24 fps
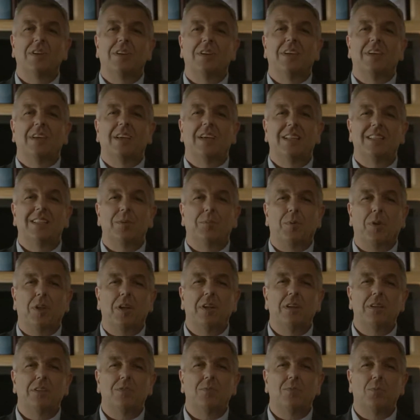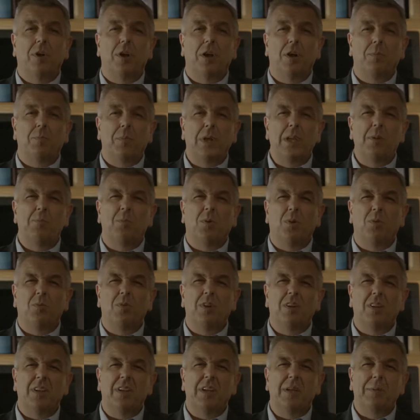It's a place where people
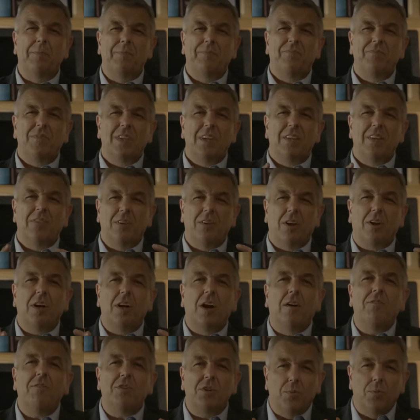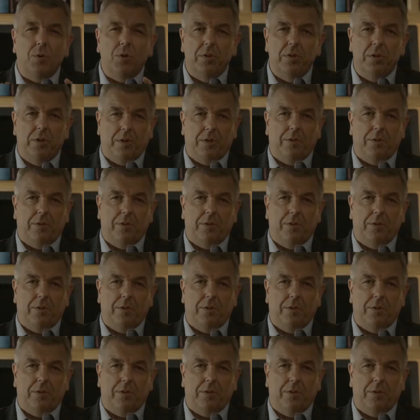really, they're comfortable here.